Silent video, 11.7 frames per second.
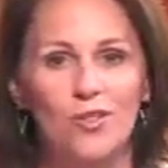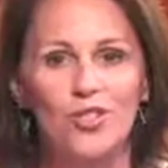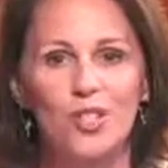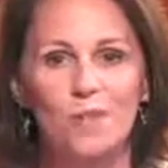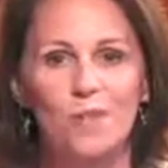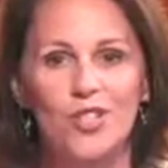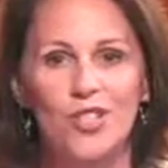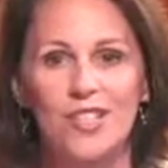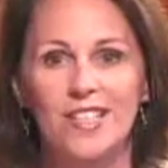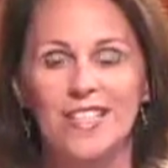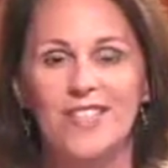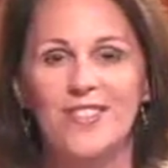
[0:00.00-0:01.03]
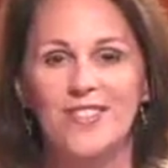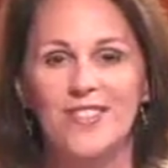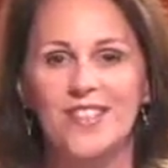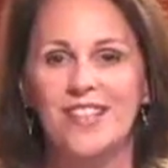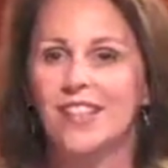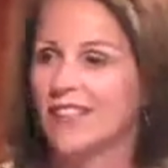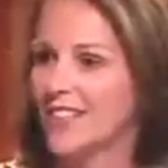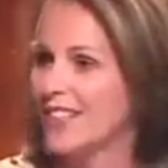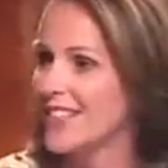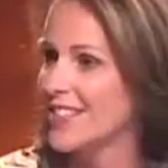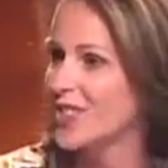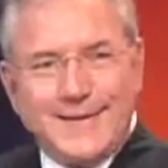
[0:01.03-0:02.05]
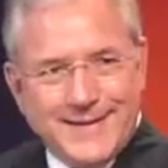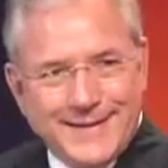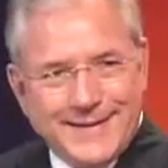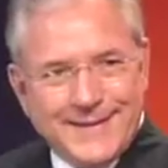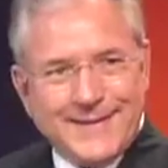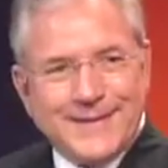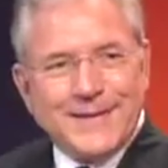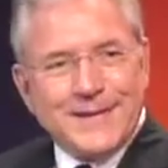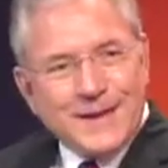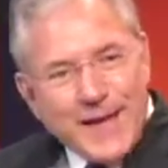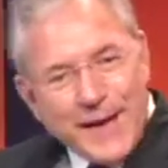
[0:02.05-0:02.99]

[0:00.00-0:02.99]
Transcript: Jim Sears. Jim, good to see you.